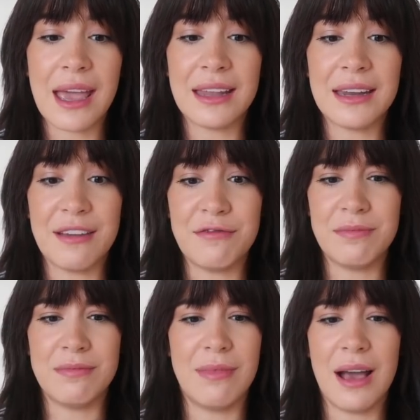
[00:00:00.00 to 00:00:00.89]
and
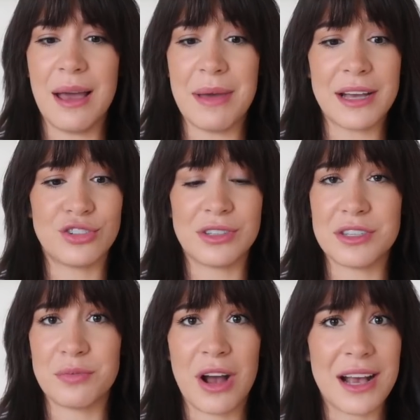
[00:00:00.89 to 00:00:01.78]
I'm actually
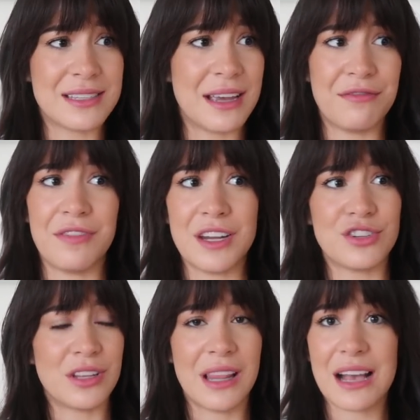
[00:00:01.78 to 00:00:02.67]
surprised I
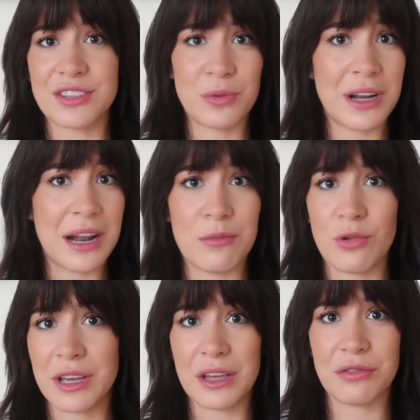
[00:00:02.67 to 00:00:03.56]
finished the last one and I'm
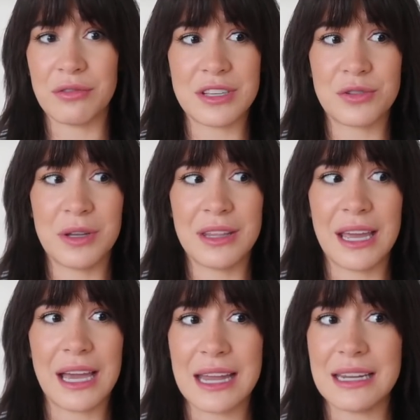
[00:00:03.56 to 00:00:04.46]
working through this one.
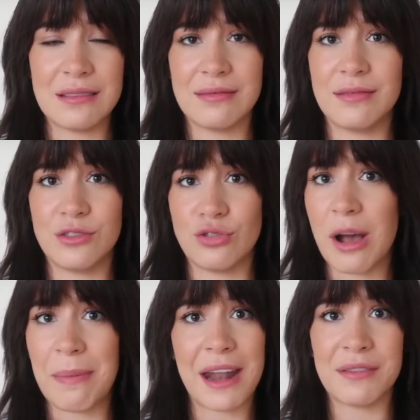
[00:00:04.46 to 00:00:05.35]
Like, I didn't
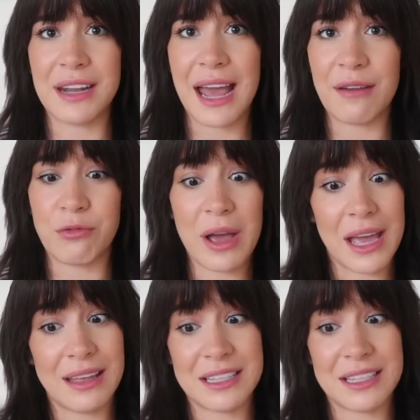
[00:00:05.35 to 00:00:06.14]
drop out of it halfway.